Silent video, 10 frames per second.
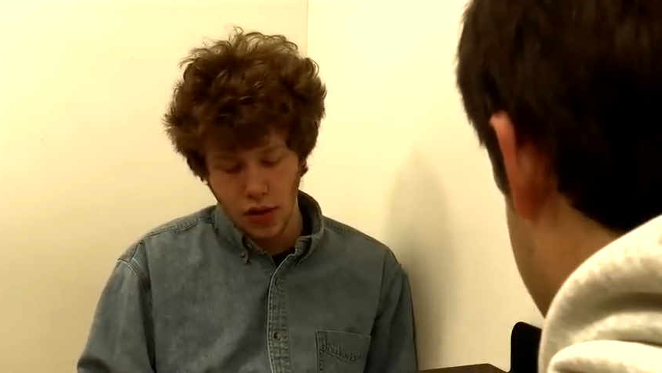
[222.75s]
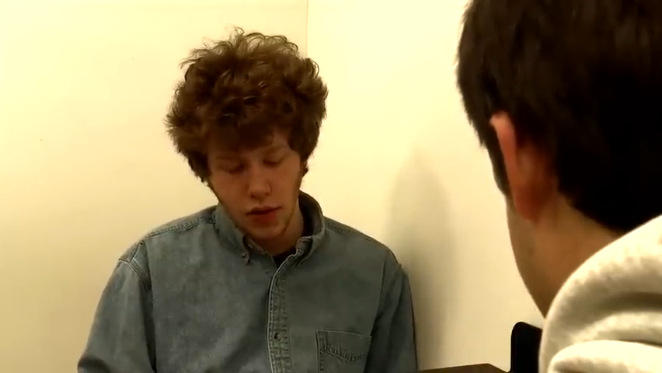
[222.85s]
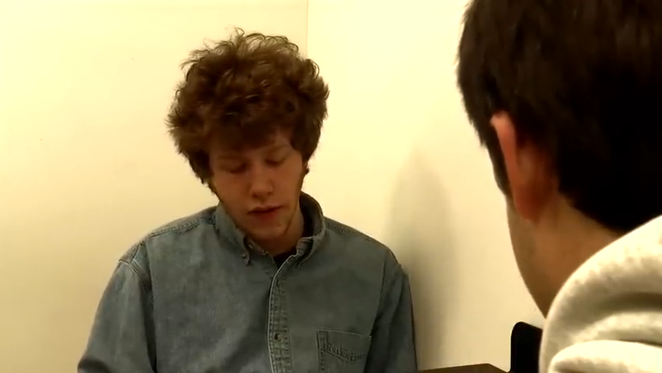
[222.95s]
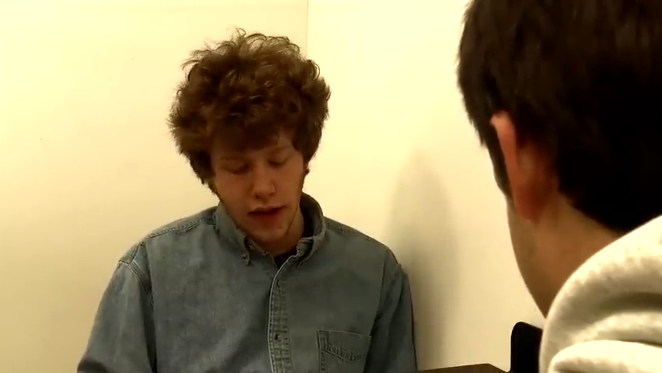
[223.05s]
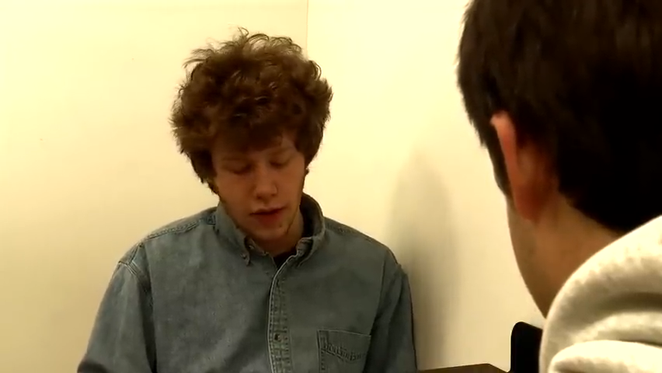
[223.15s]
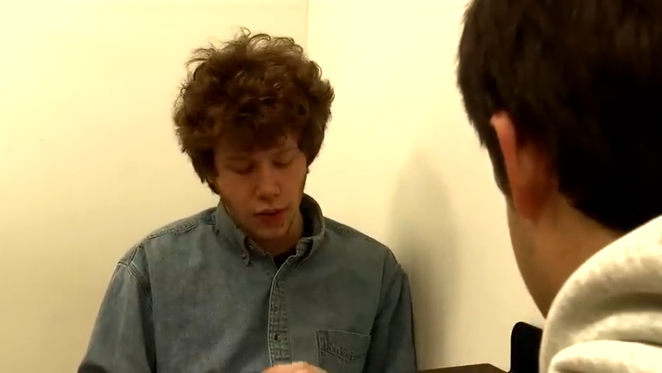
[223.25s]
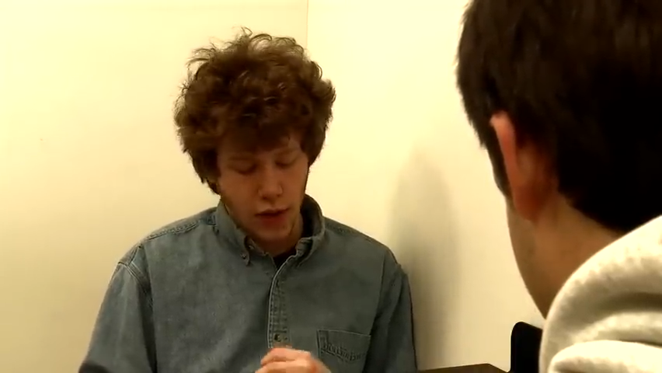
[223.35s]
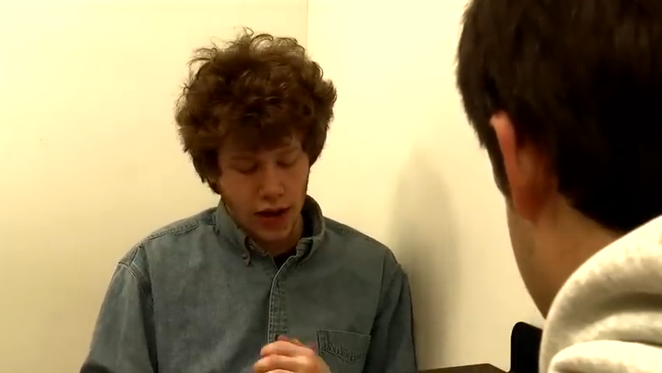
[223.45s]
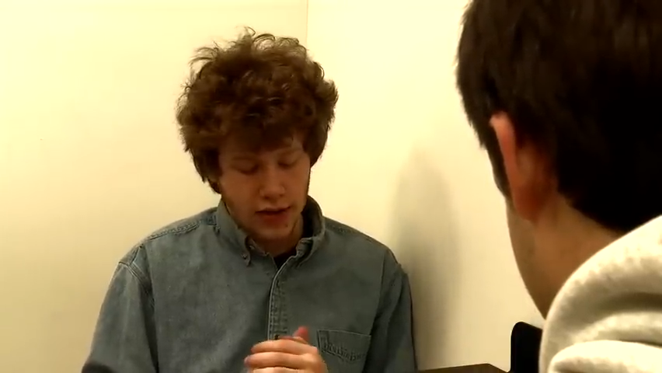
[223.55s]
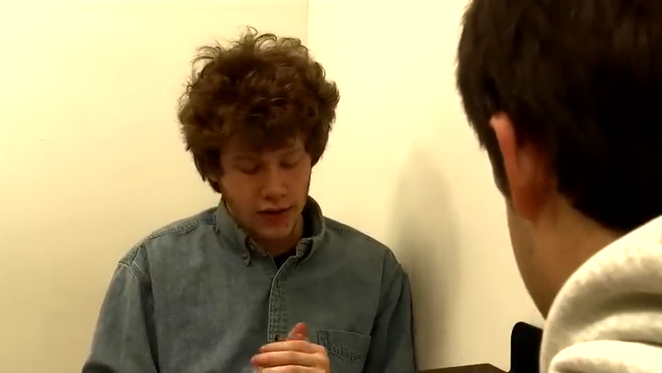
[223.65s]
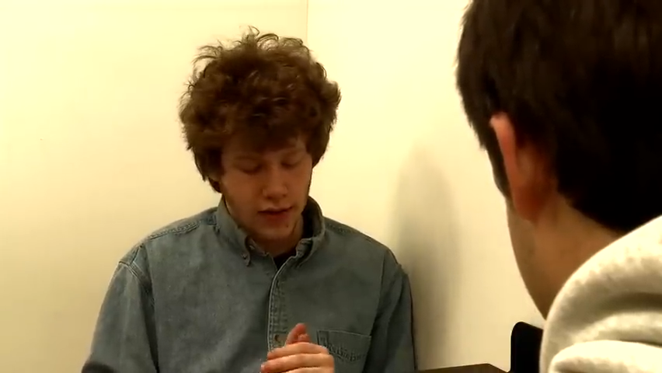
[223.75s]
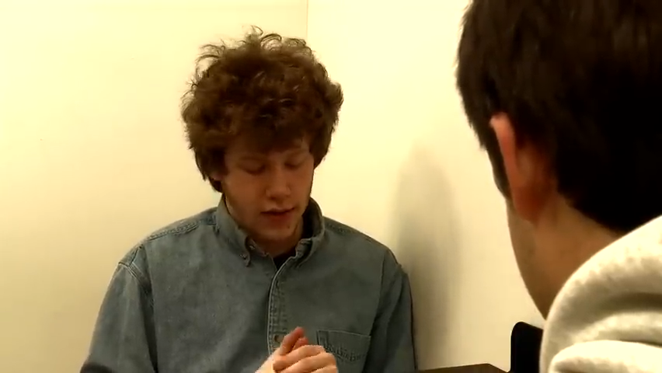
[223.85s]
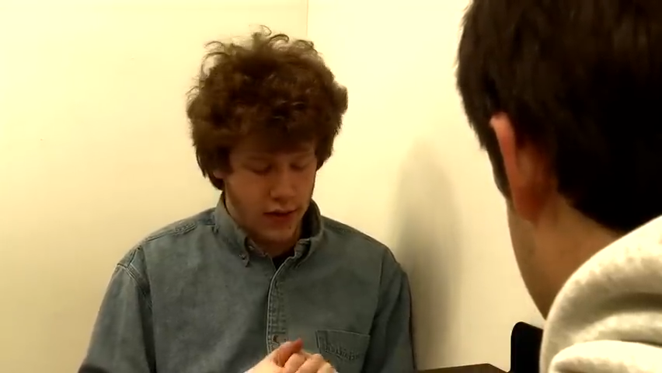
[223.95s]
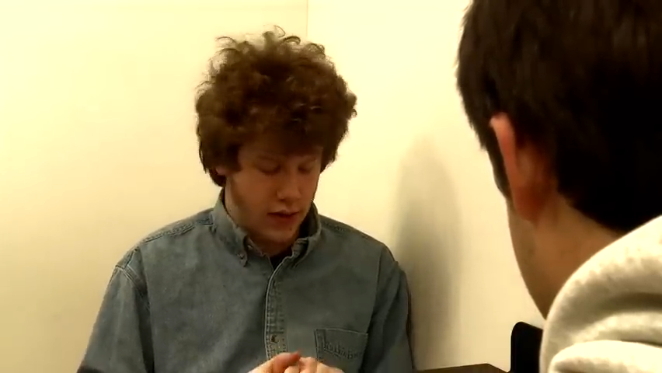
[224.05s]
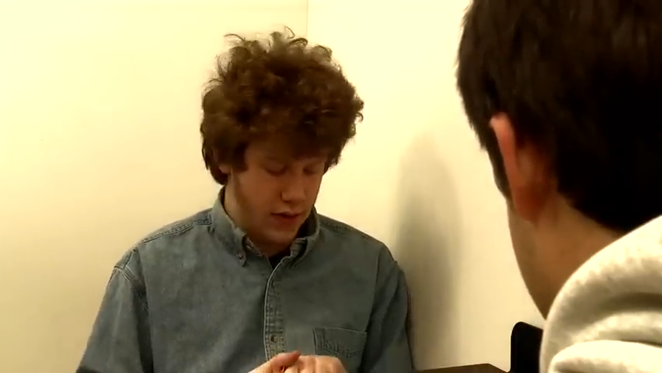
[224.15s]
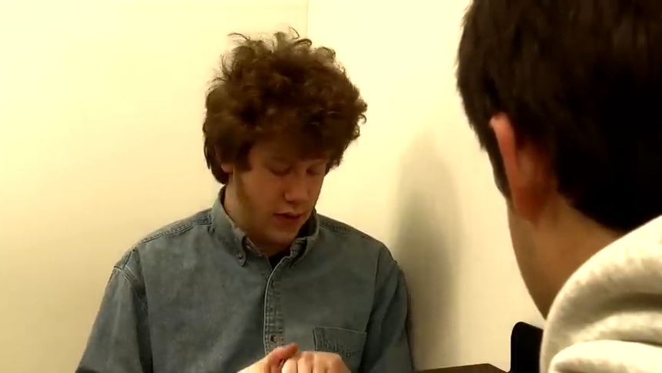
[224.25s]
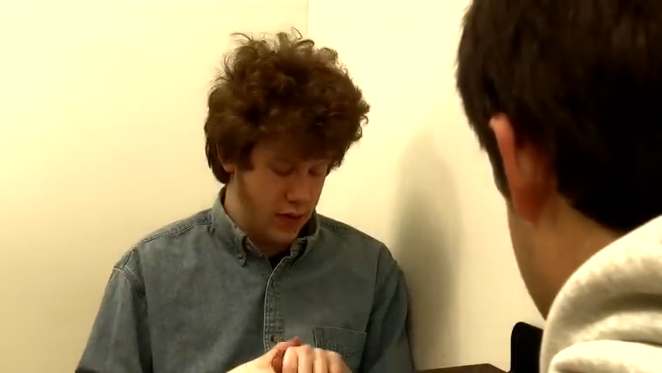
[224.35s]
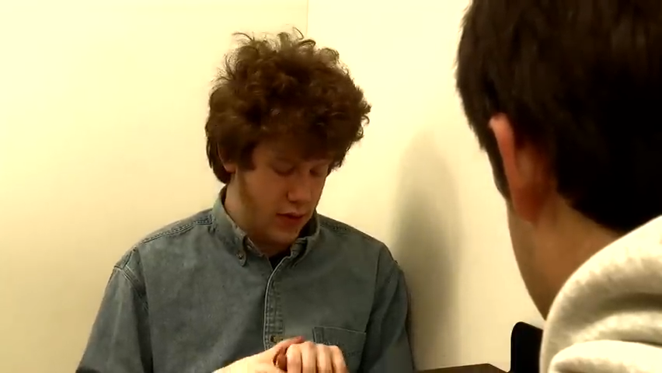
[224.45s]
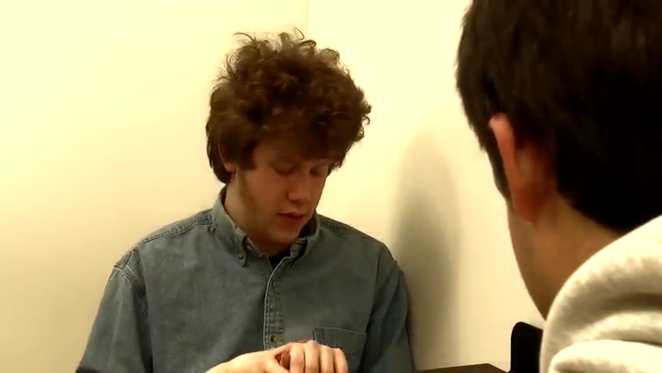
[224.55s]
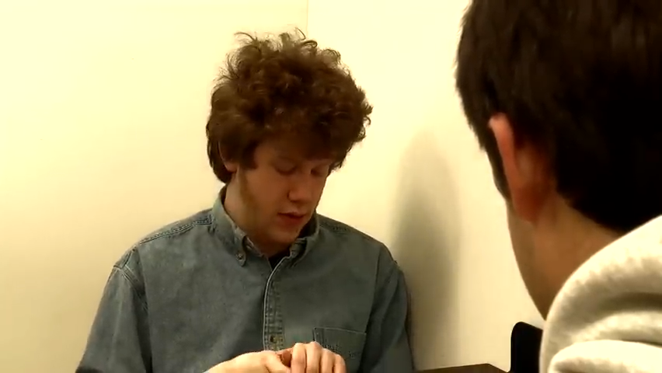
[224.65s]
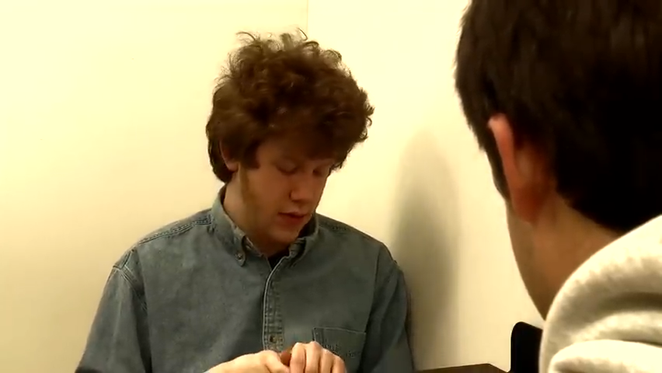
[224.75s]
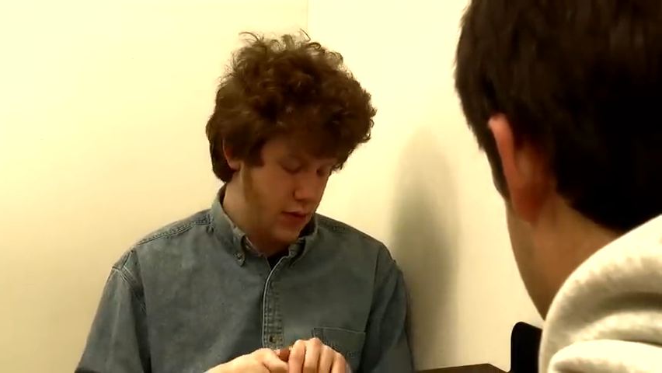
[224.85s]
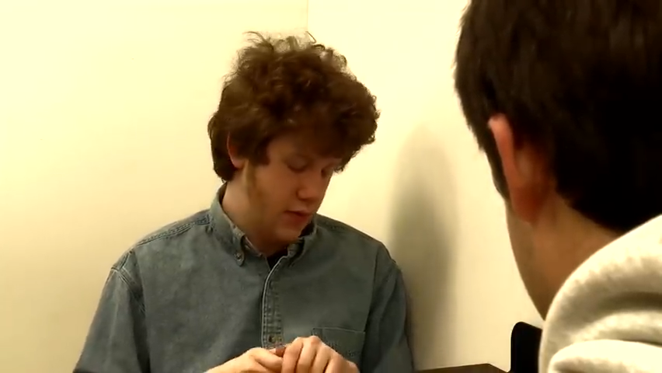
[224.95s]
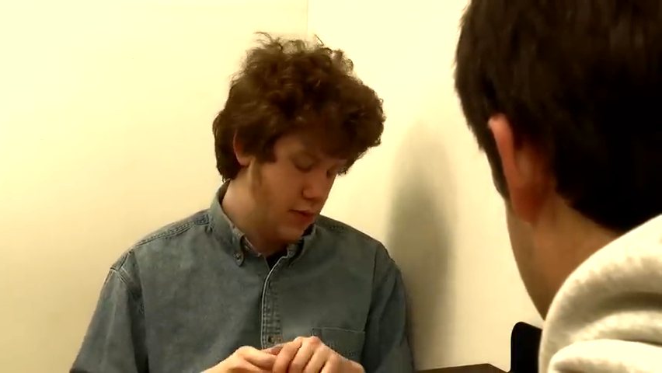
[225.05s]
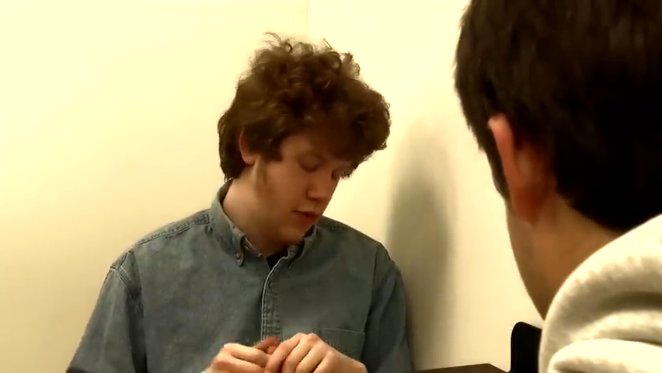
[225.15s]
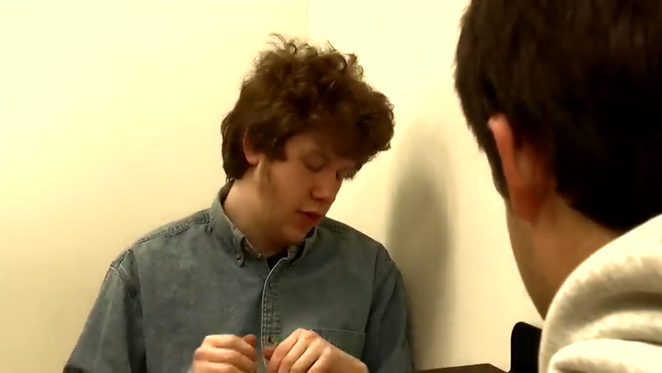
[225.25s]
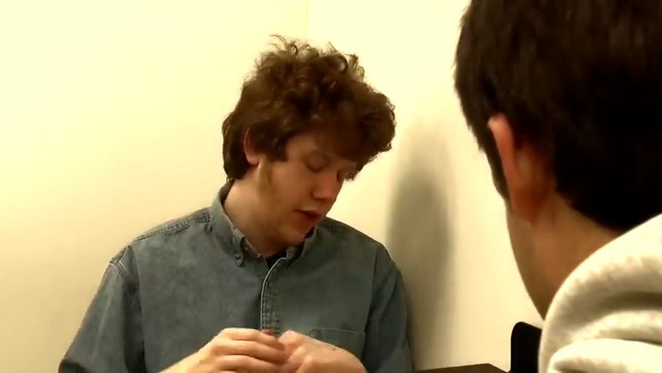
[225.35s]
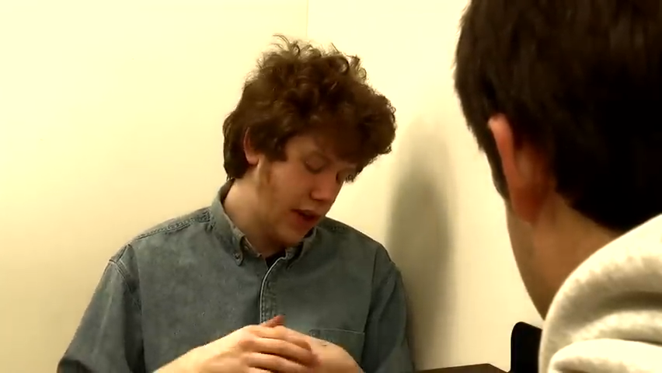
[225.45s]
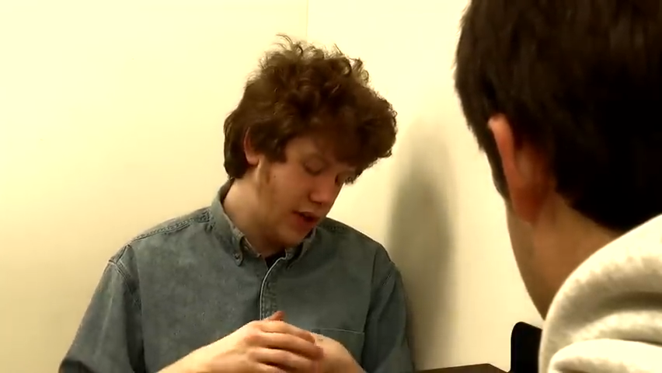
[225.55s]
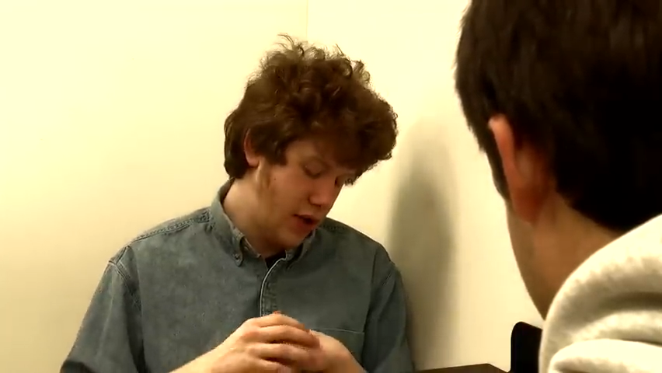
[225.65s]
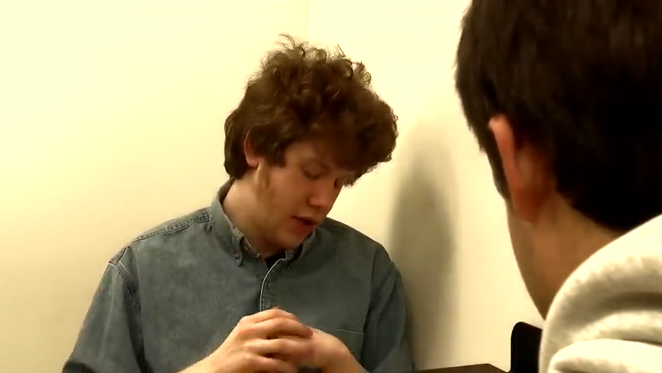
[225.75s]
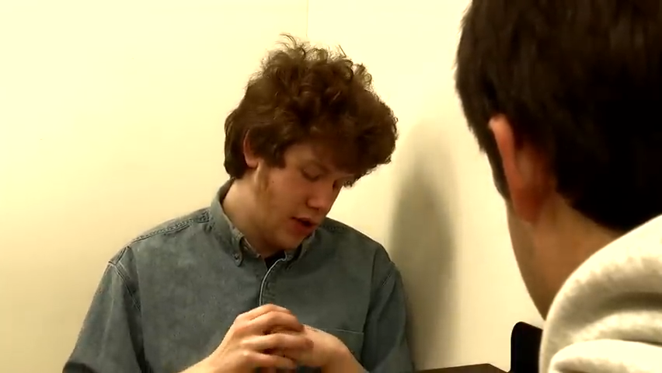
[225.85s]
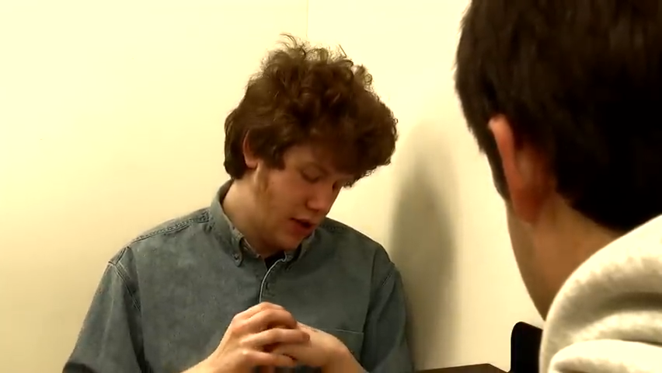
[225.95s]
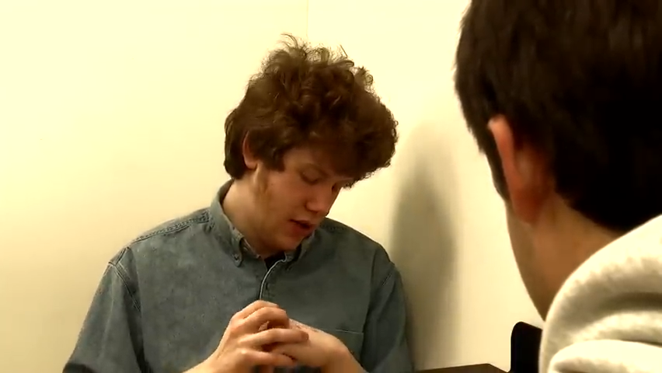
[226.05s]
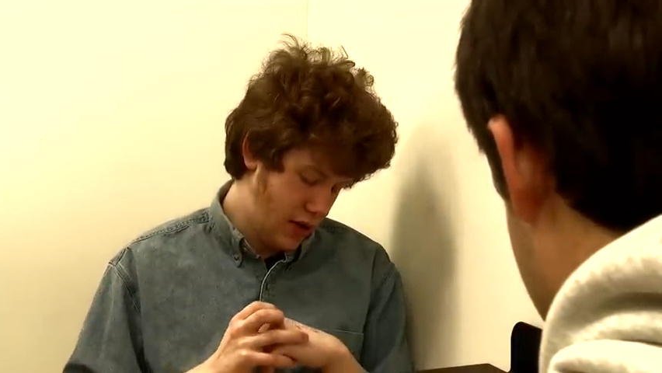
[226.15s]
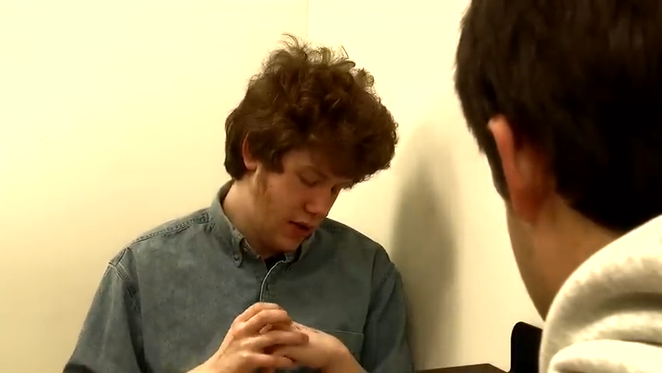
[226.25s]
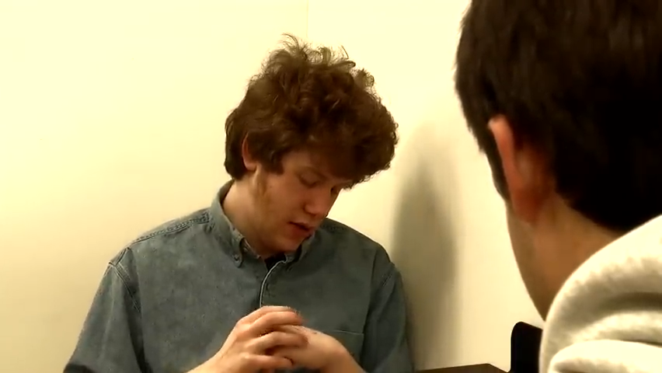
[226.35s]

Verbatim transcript: newfangled ways of proving it's yours.